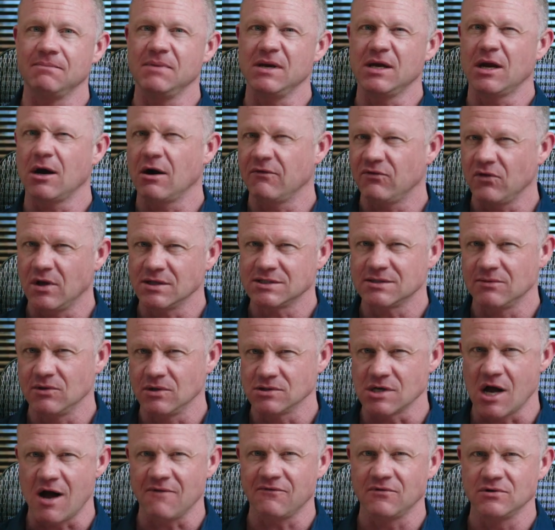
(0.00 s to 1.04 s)
be careful on some of
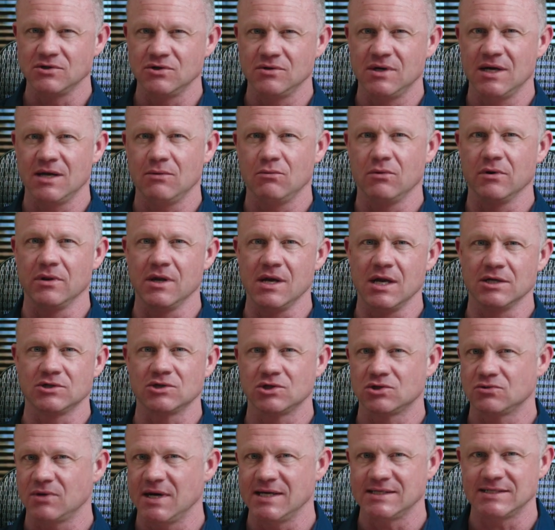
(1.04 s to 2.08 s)
those offers you get where the
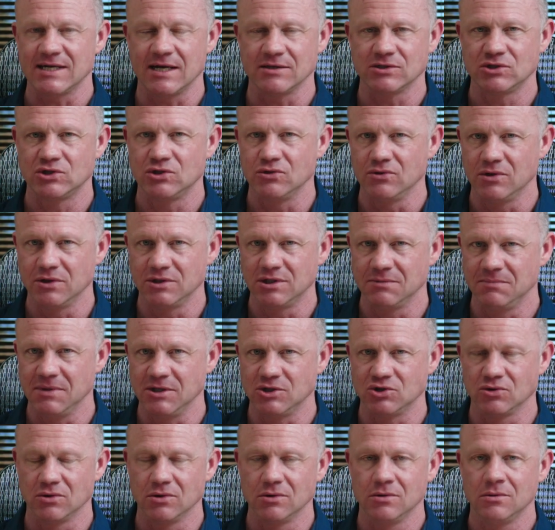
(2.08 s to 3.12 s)
interest rate sounds too good to be
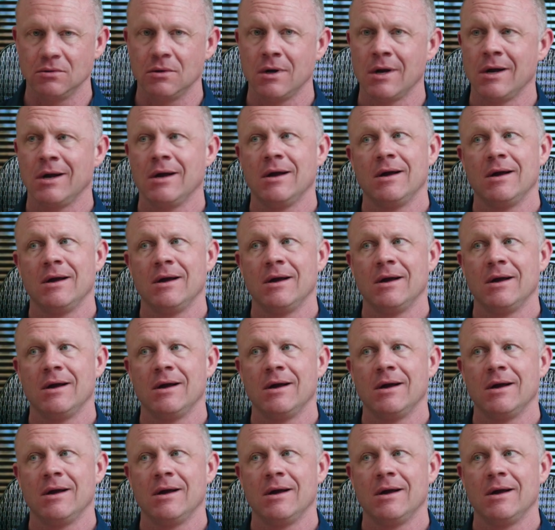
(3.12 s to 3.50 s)
true,